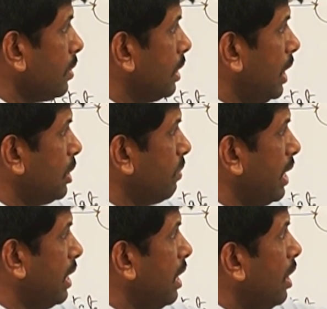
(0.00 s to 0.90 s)
That's
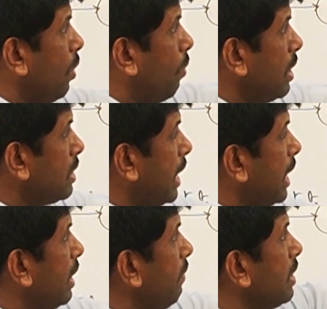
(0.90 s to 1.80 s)
why once
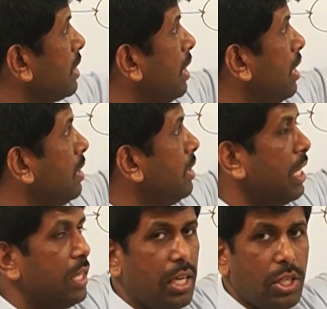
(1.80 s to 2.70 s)
activation energy
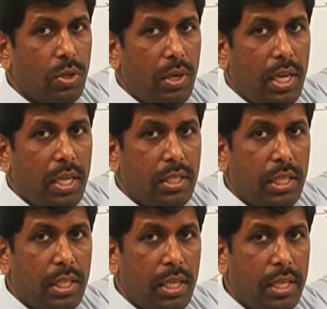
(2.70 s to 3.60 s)
and threshold
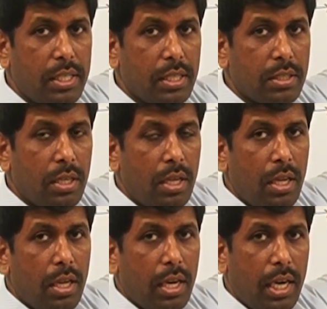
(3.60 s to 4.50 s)
energy increases,
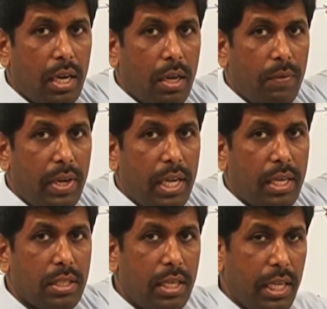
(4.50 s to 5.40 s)
rate of
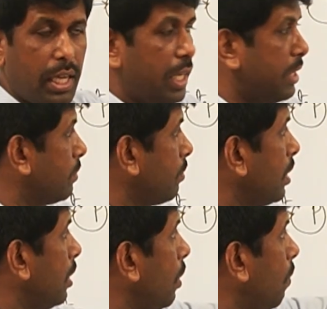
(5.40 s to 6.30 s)
reaction decrease.
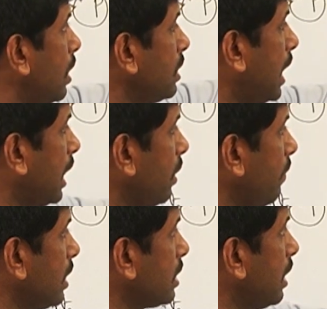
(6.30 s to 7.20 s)
Once
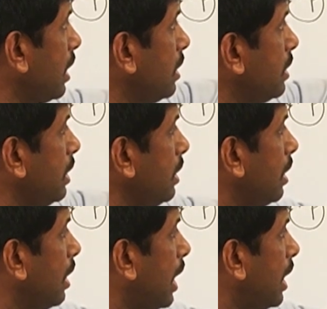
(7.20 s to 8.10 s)
activation
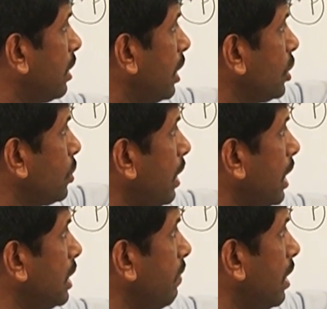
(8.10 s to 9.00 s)
energy and threshold
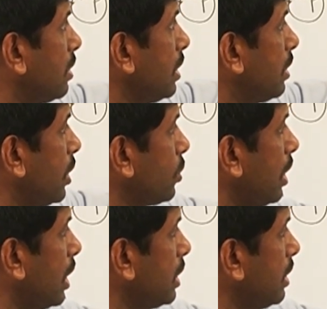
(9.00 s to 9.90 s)
energy values, see, threshold
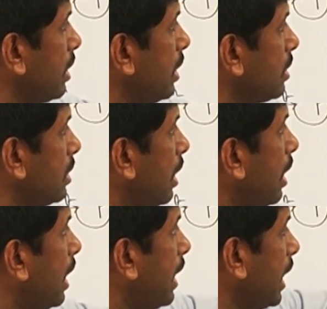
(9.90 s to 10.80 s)
energy decrease
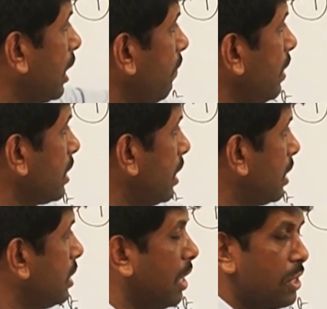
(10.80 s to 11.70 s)
and activation
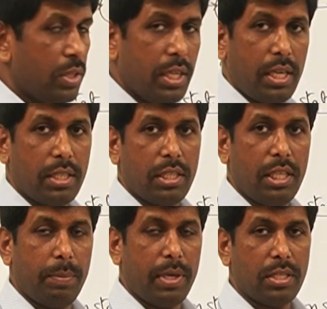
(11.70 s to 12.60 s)
energy also decrease in
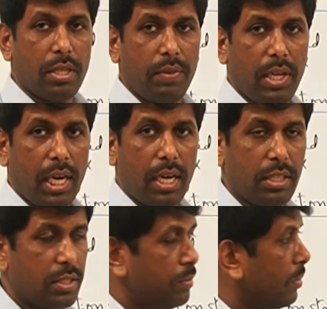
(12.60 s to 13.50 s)
the presence of the
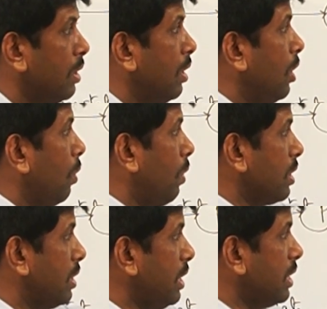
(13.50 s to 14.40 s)
catalyst.
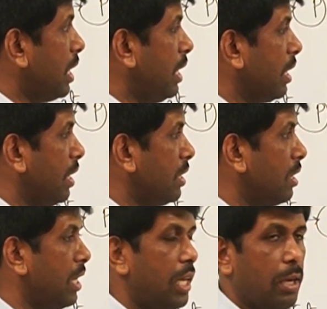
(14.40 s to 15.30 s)
Once these are decreased,
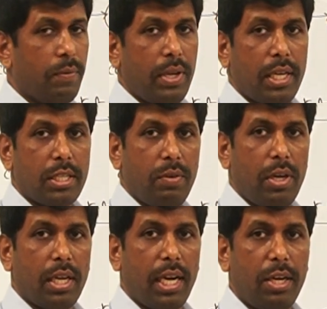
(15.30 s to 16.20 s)
rate of reaction
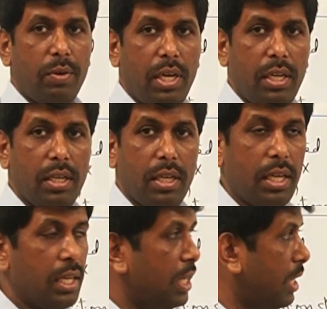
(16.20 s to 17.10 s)
value gradually
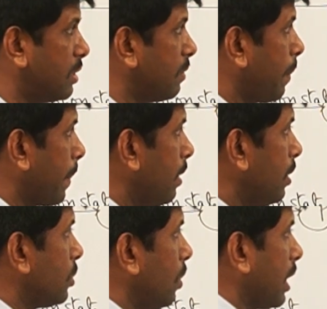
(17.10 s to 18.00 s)
increase.
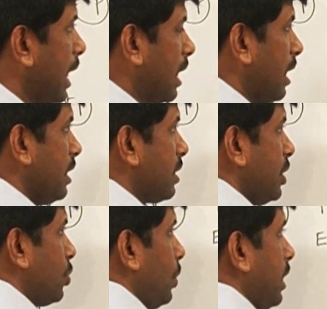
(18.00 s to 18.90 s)
So catalyst
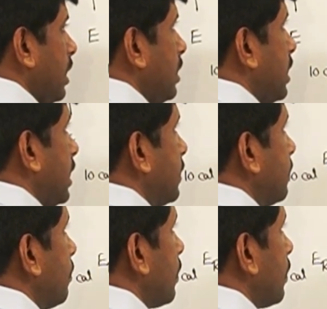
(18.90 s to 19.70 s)
is doing these things.